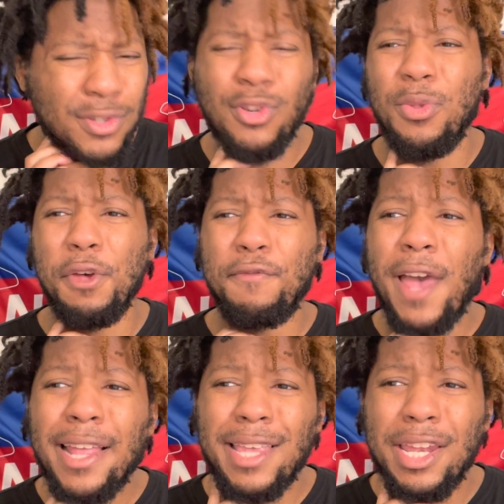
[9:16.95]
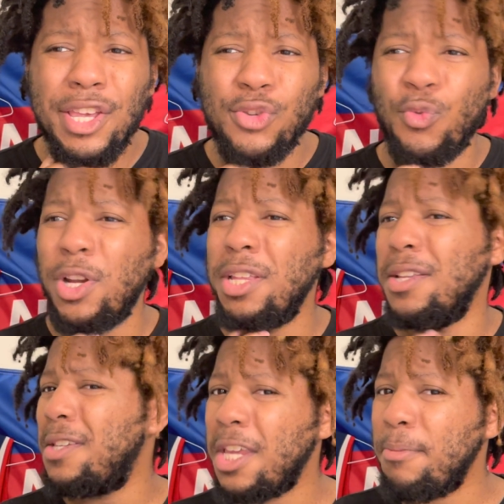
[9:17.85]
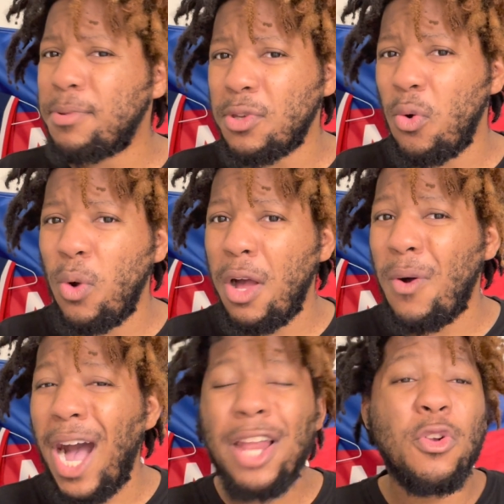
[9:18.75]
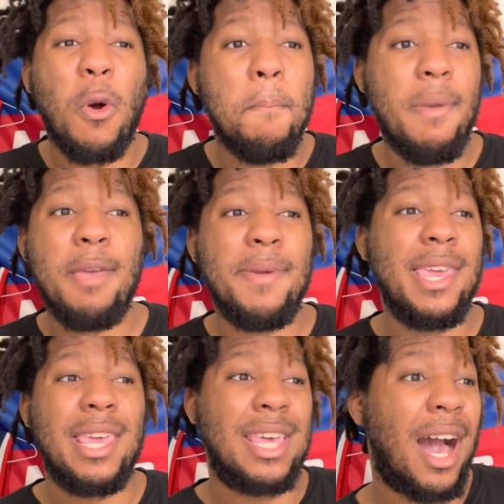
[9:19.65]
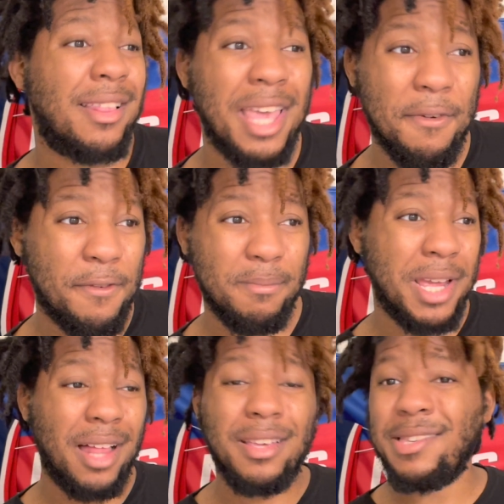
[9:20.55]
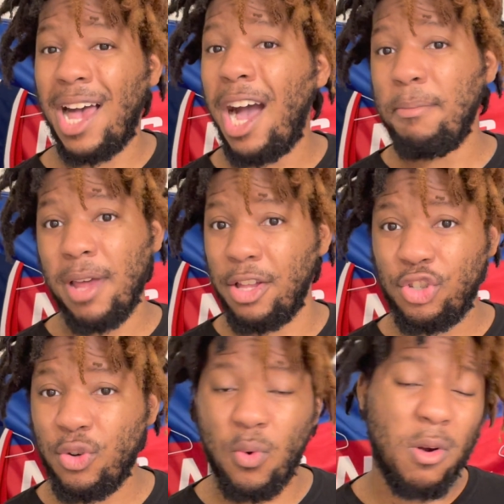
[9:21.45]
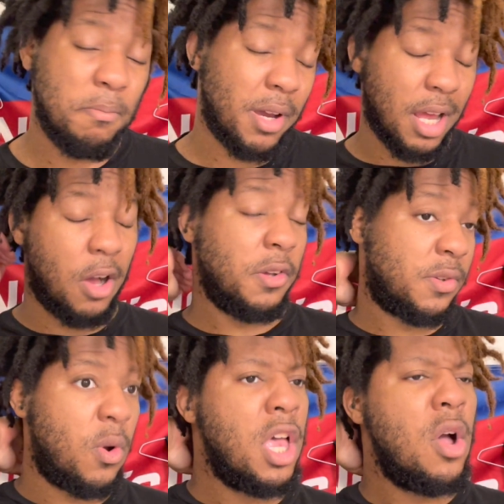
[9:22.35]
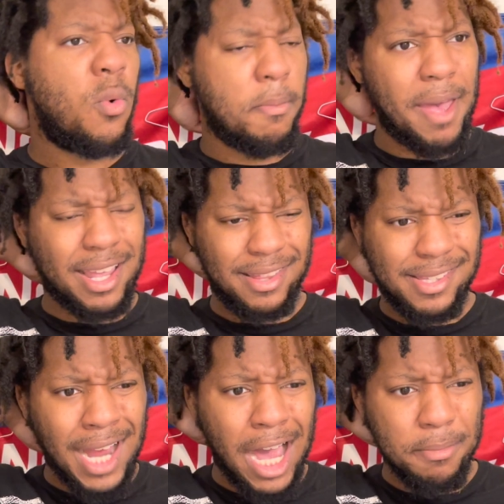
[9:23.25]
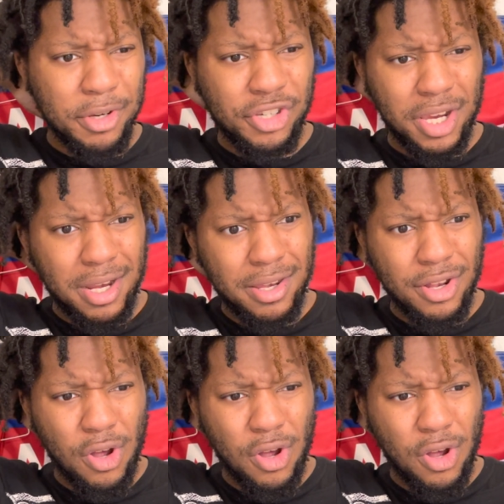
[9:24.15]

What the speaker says: So the fact that he's running the team so well, I don't know, maybe he got that from Dallas. I'm not sure. But I also went back in the time machine.